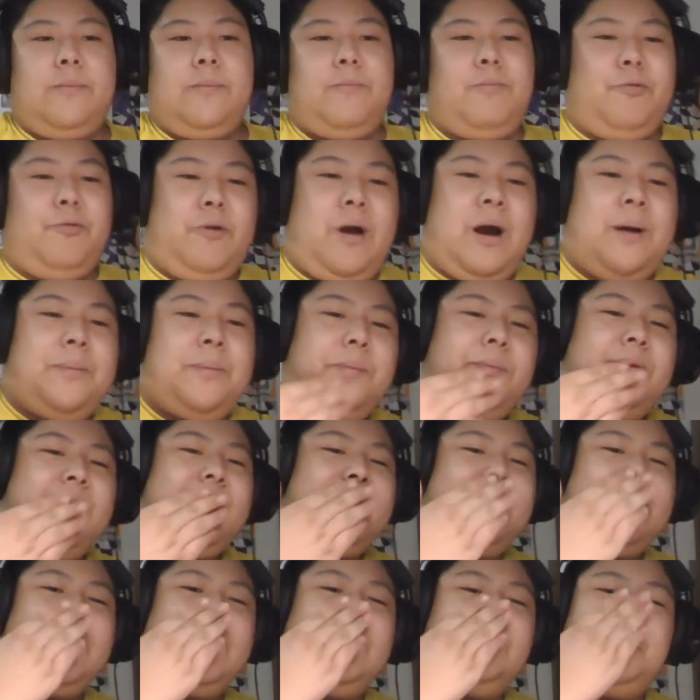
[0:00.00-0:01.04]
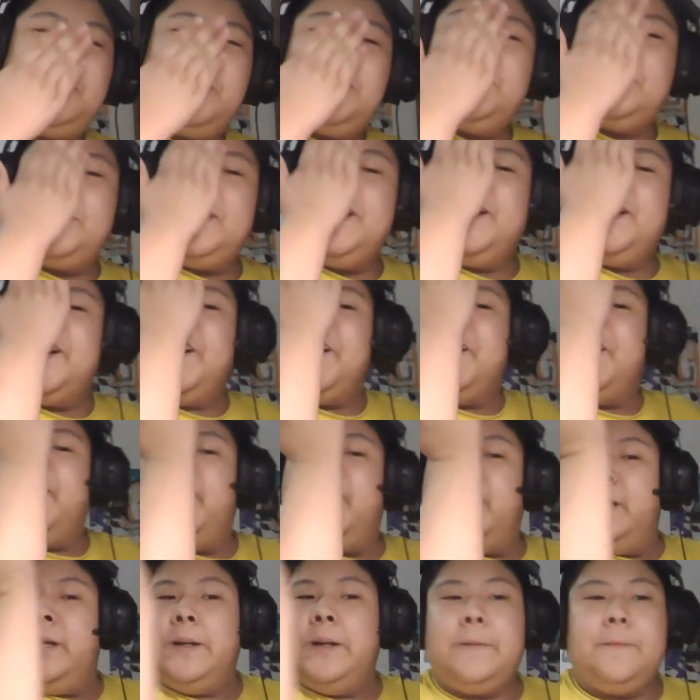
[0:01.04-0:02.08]
probably a little bulkier,
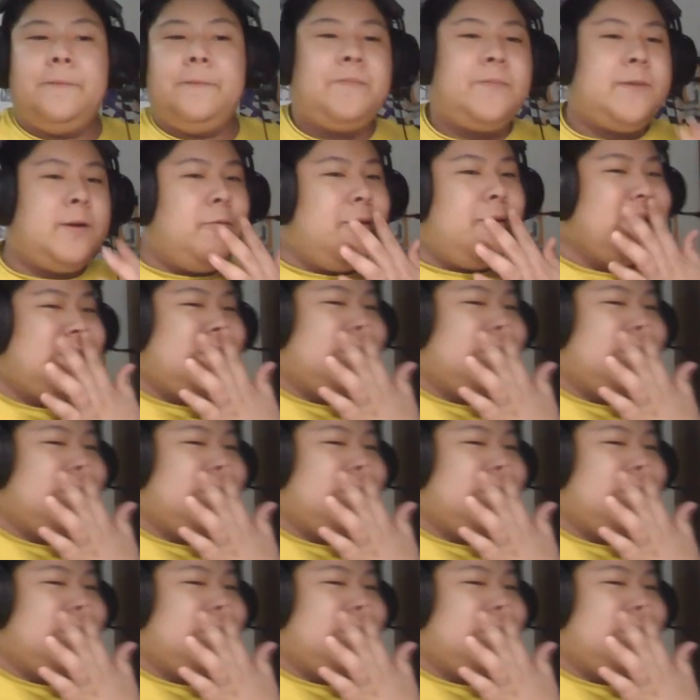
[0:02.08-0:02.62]
which is